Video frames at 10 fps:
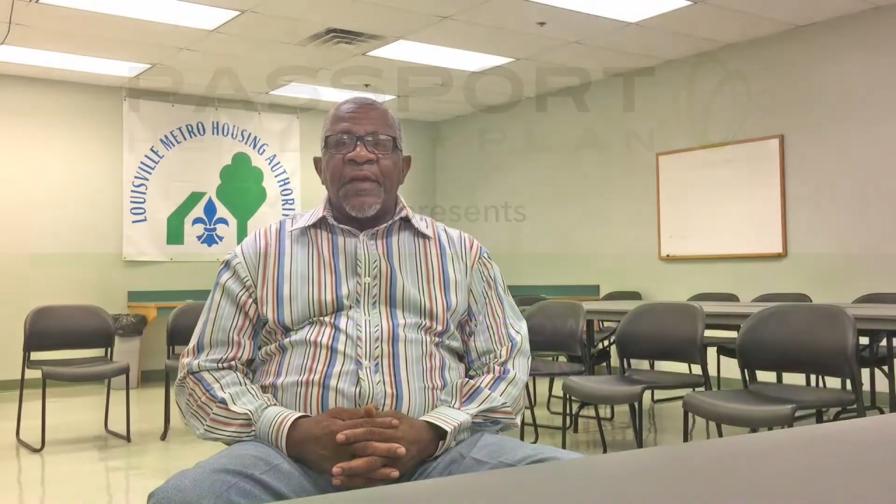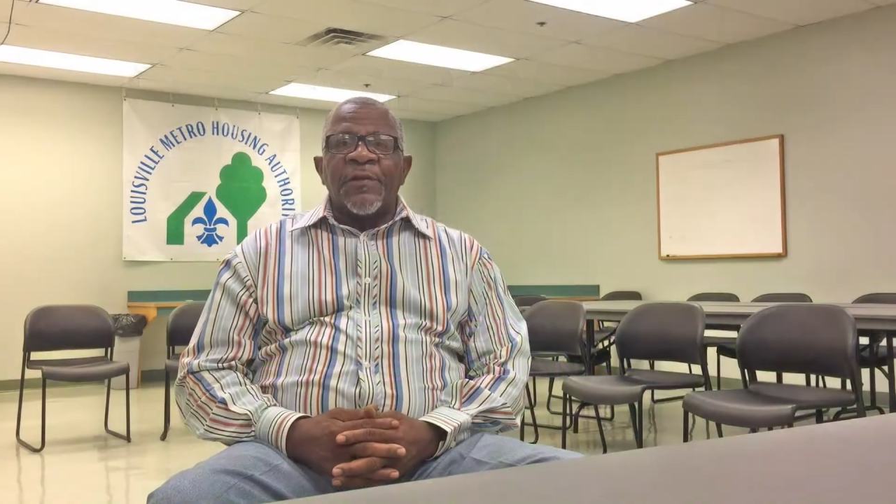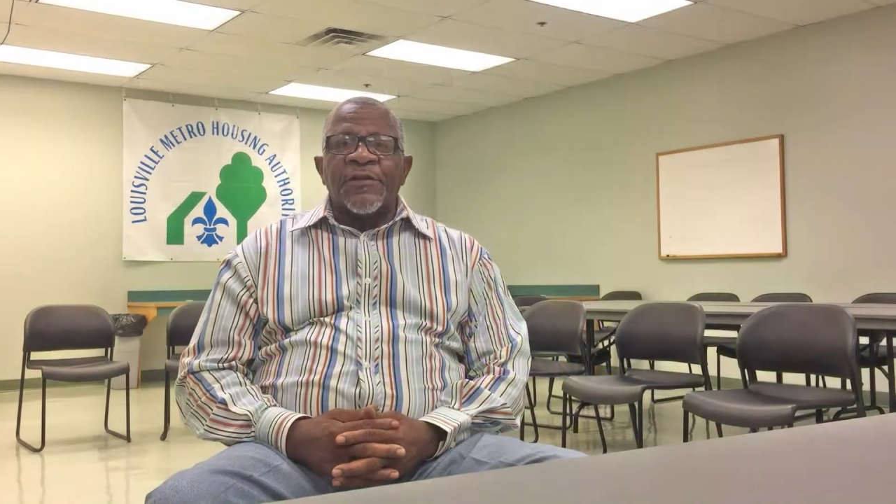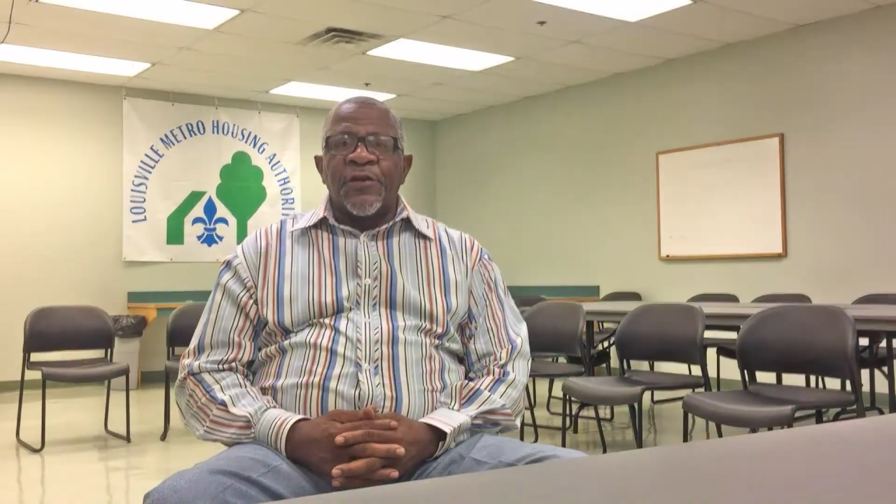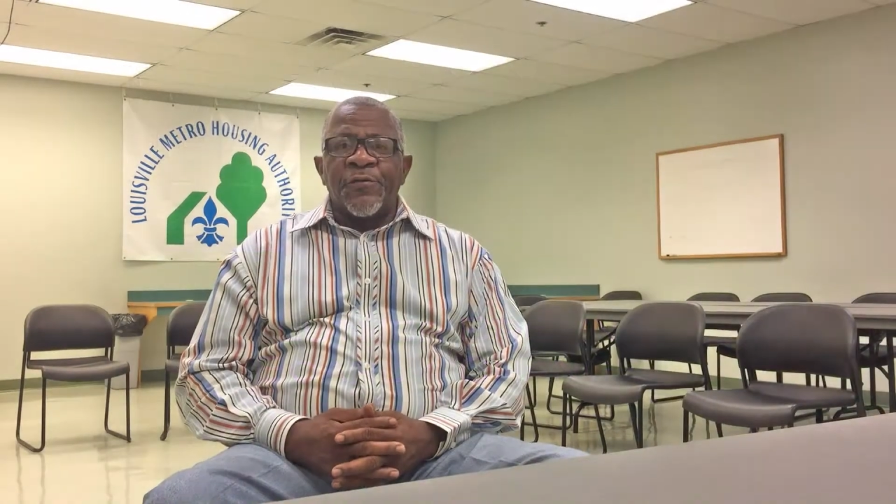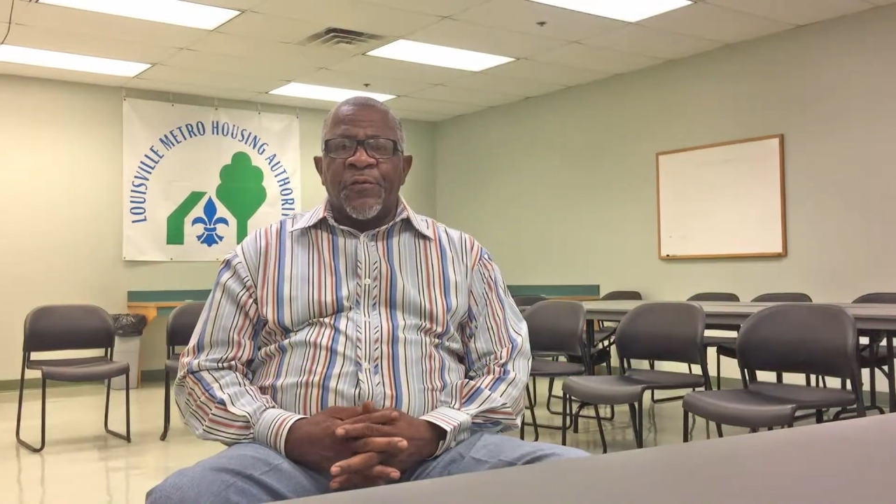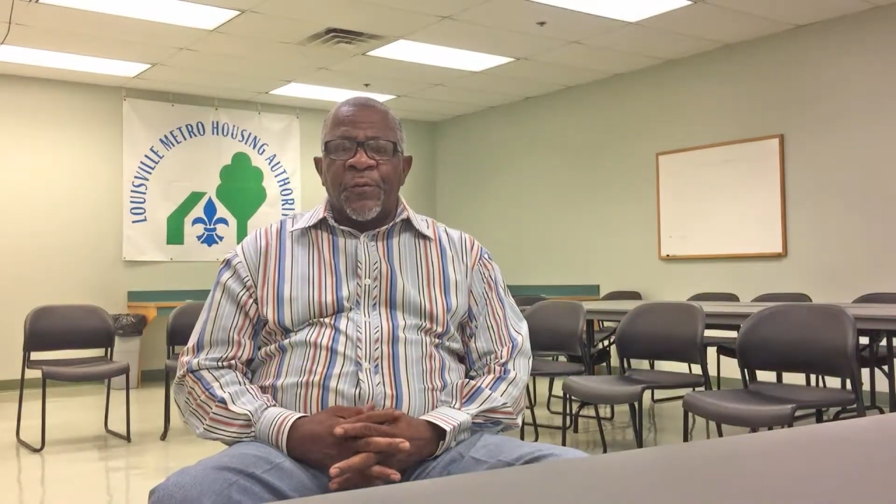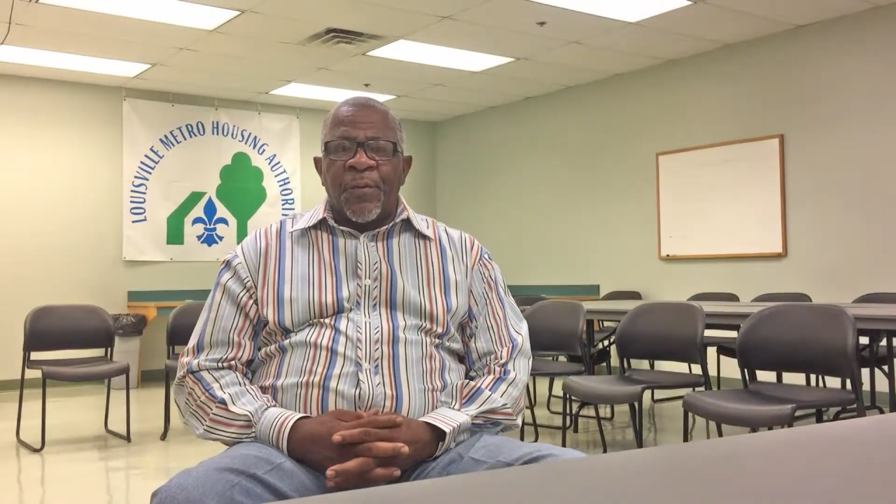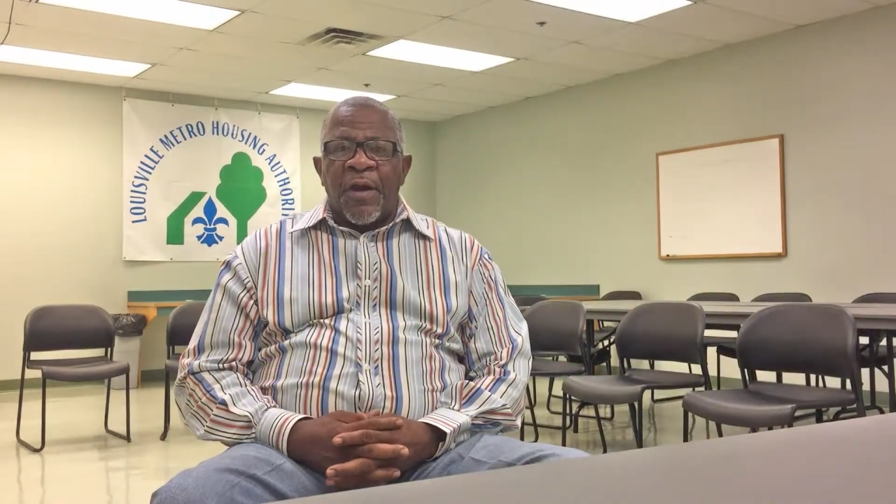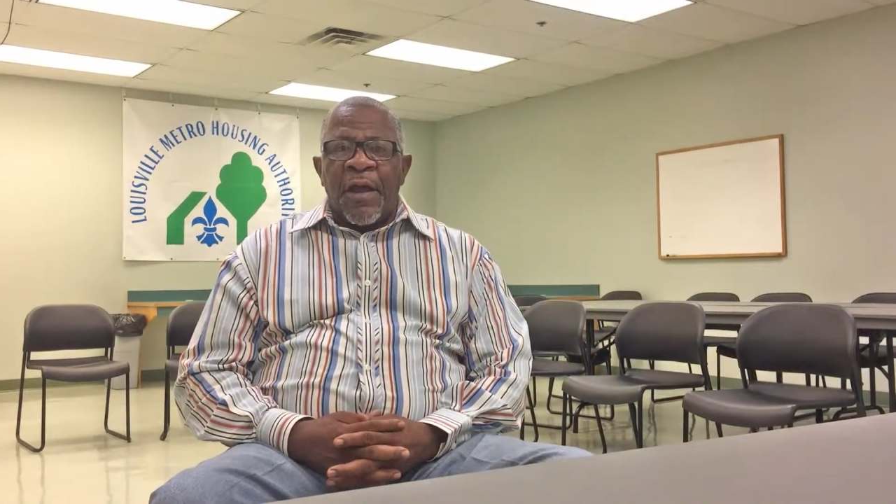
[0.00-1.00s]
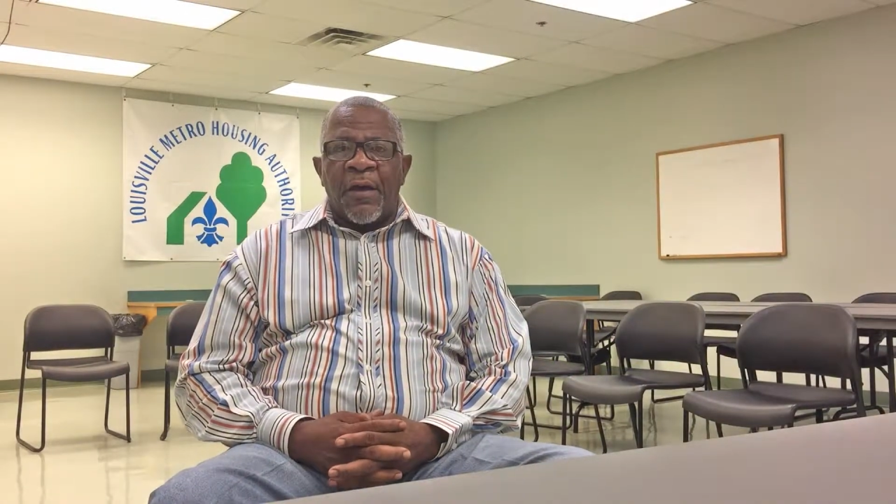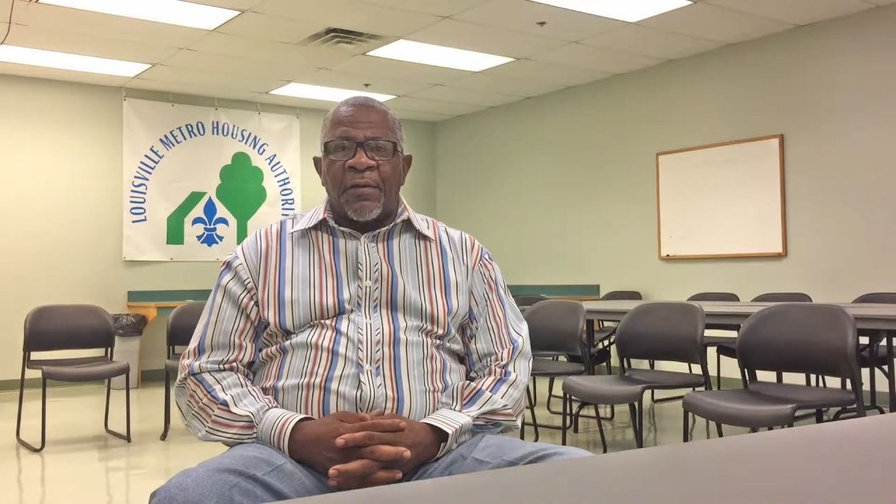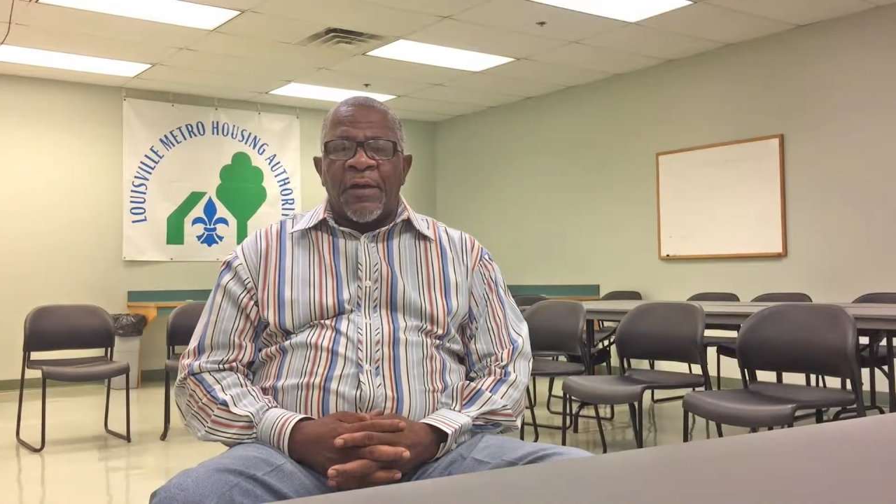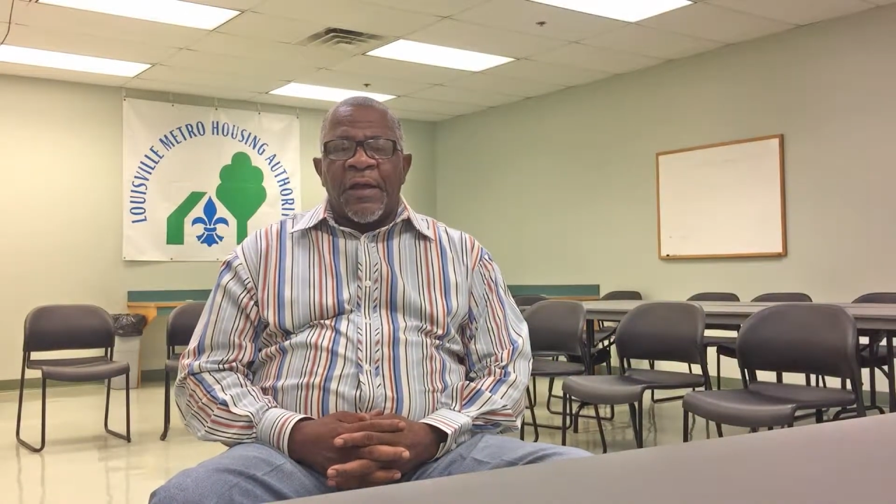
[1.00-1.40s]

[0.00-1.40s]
name is Luther Brown,